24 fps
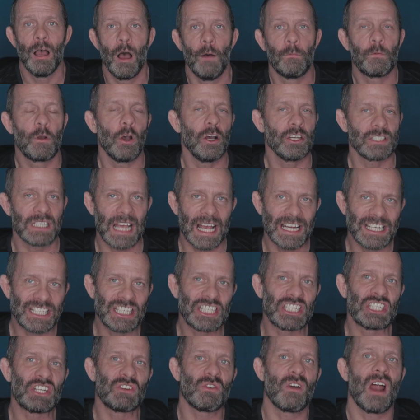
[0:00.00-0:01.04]
Of course, I
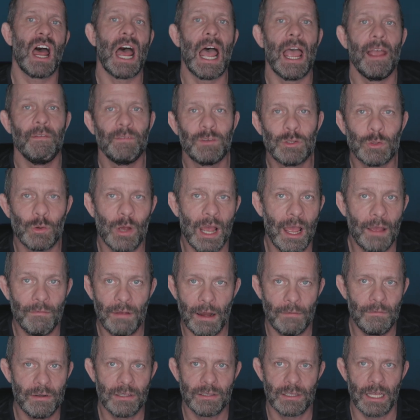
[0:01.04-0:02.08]
strive to have
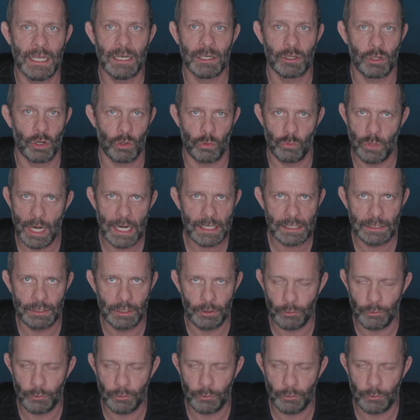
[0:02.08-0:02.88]
everything correct.